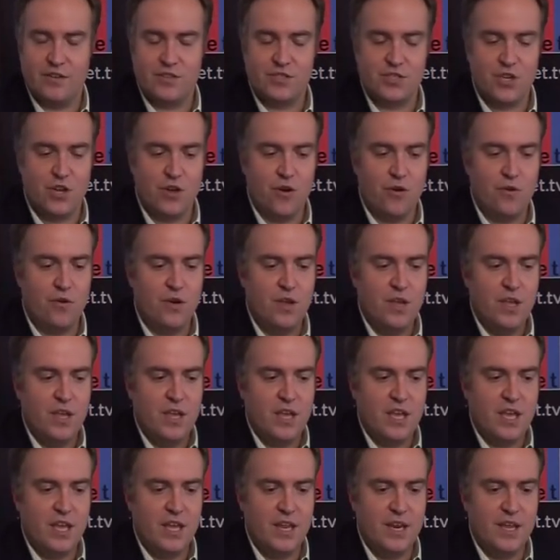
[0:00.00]
So
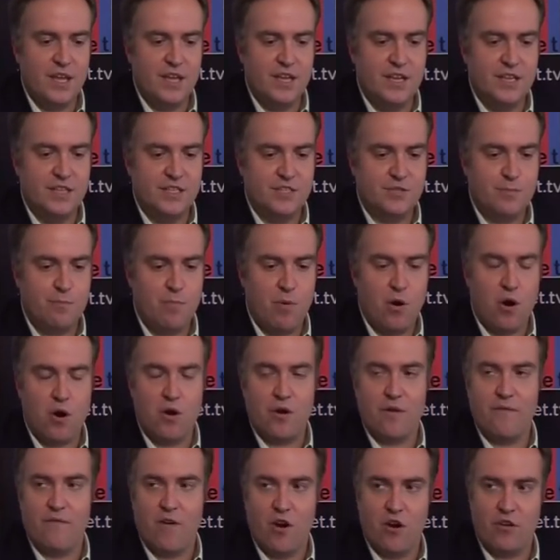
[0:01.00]
it is part
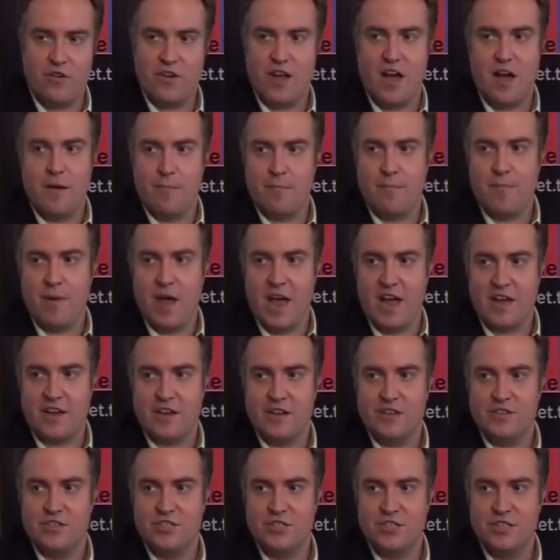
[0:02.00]
of our top
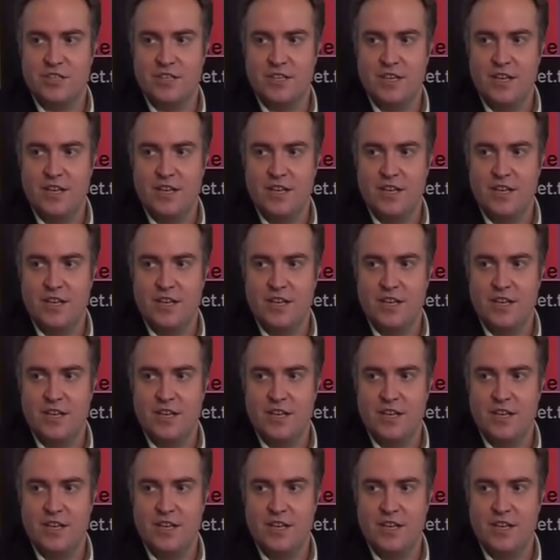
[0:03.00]
package.